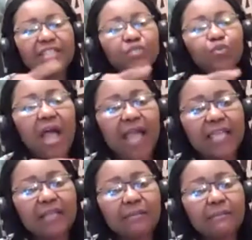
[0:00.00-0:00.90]
And
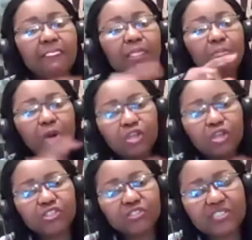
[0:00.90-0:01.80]
that's why
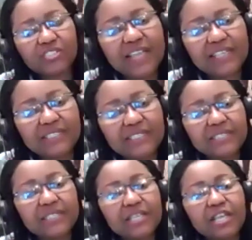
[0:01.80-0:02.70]
portion
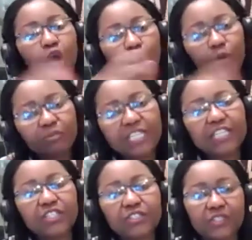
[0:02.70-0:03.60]
sizes
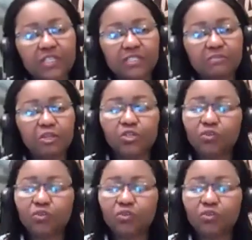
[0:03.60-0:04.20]
comes into this,